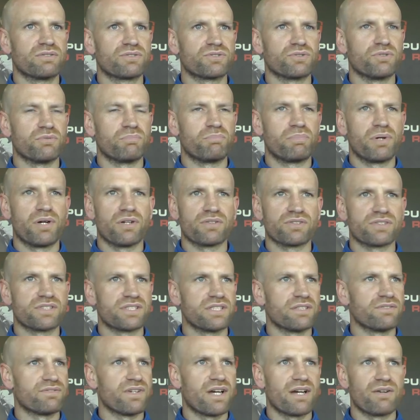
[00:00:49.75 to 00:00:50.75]
sort of
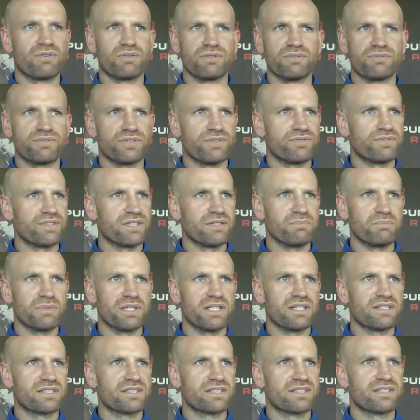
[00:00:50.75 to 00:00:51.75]
positive hour and 15
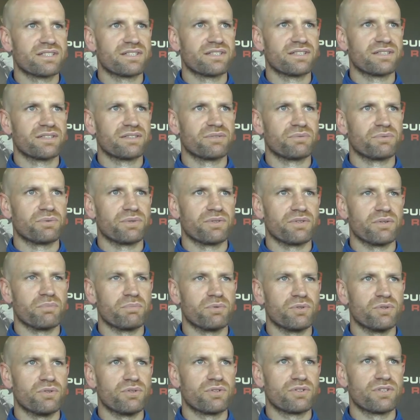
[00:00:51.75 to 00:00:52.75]
minutes with the
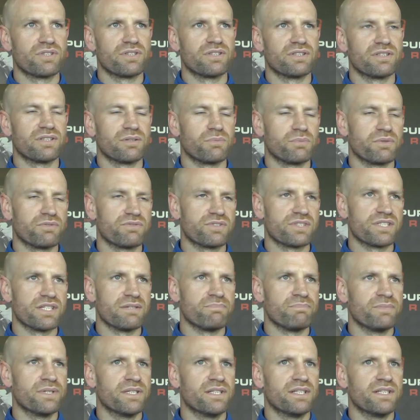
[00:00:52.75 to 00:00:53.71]
board and with Tim,